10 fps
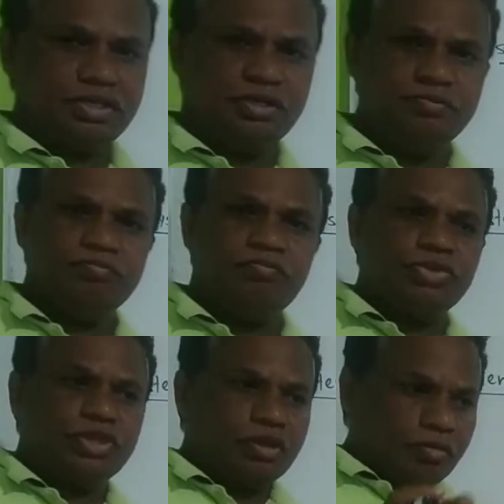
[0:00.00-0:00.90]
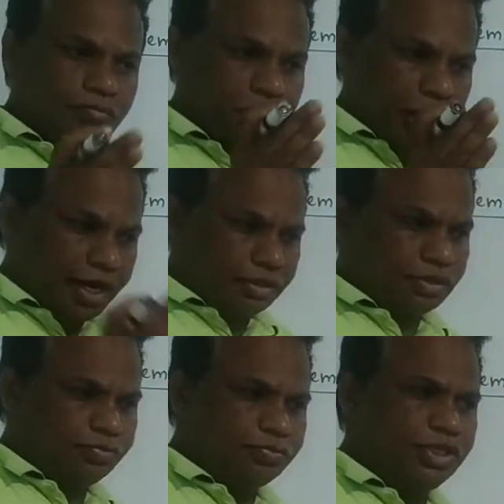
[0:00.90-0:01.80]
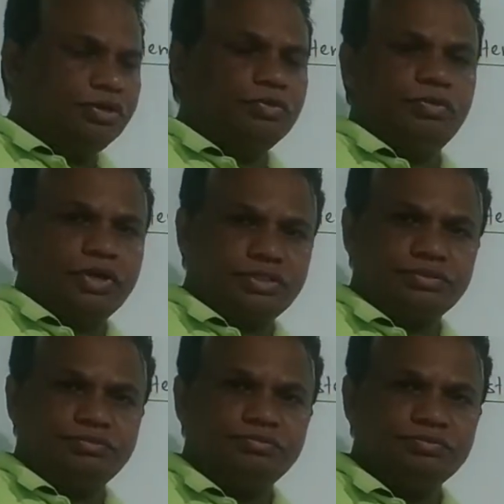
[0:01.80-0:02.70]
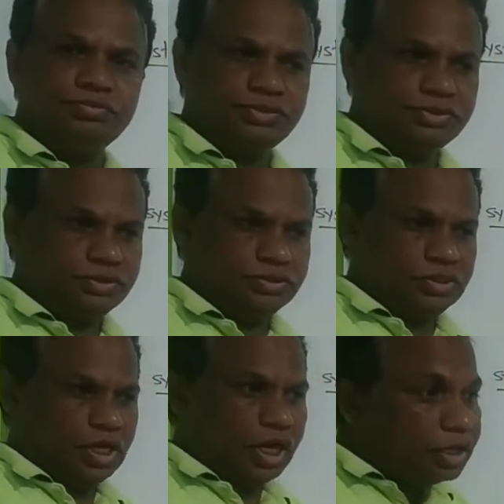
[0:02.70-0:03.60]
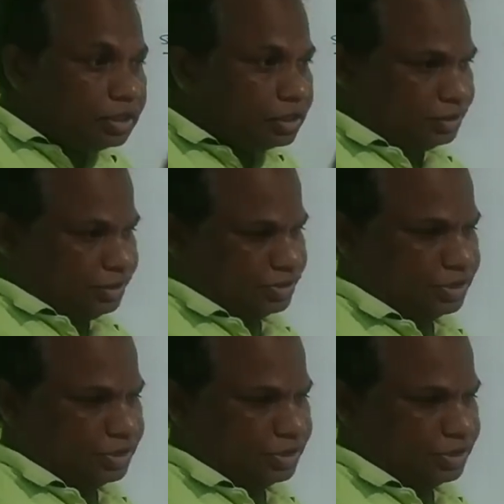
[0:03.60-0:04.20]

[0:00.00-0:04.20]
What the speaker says: a part of the universe under this